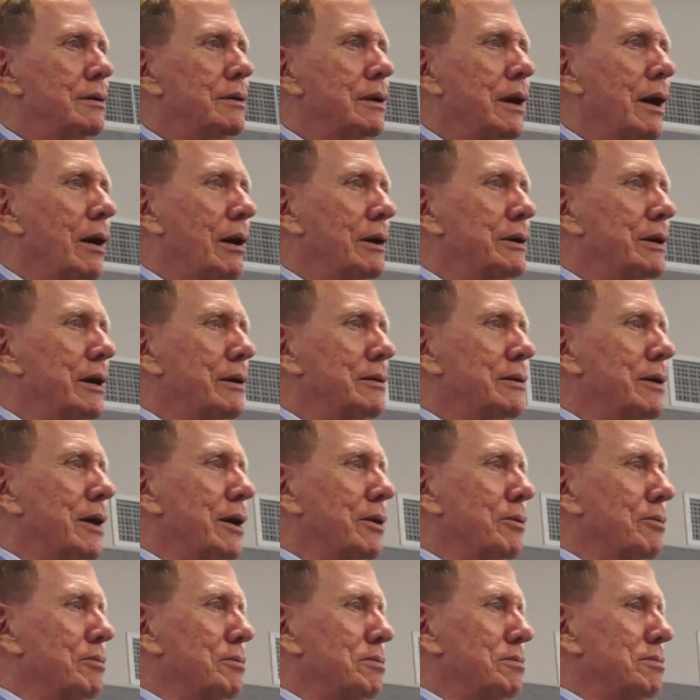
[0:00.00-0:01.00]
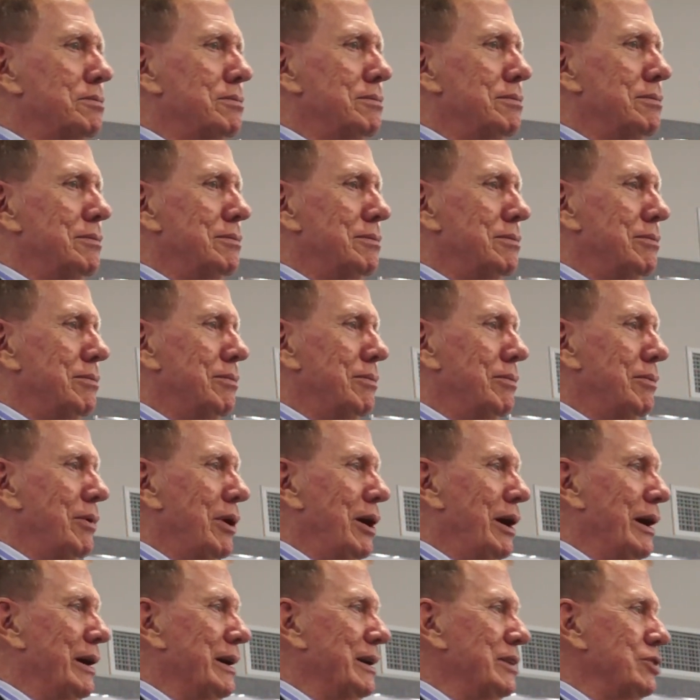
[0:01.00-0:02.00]
Now, I don't know
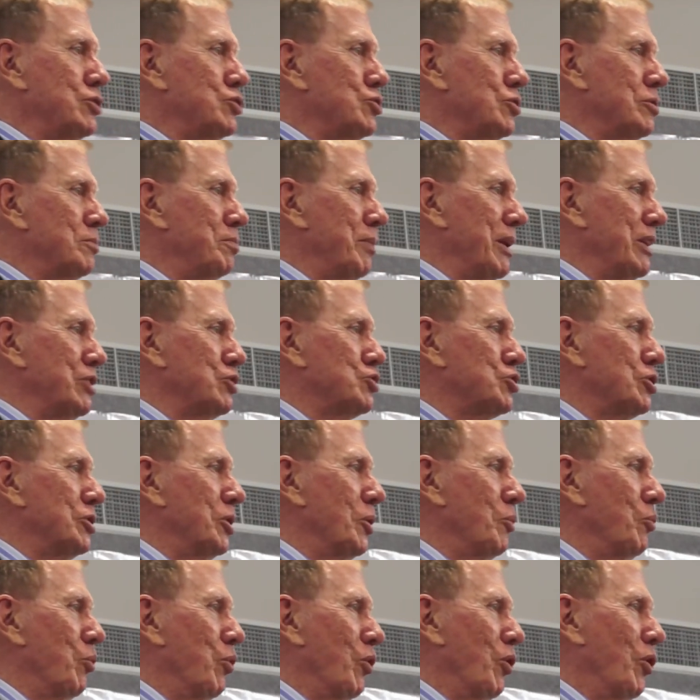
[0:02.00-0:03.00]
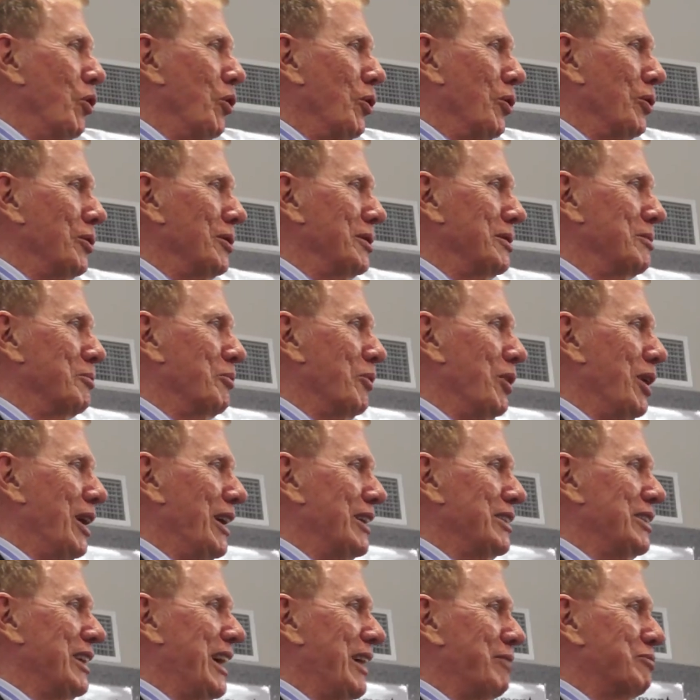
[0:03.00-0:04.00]
why he should mention a wall and
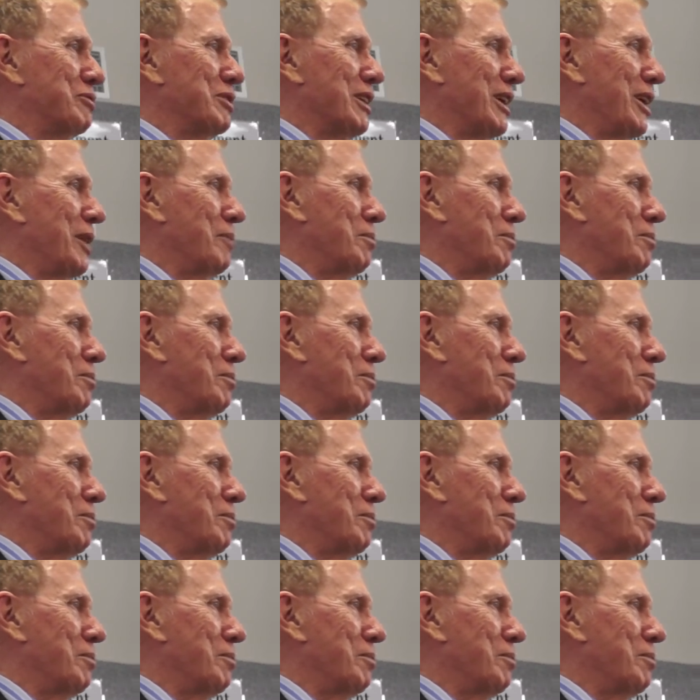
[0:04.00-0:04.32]
why you have to go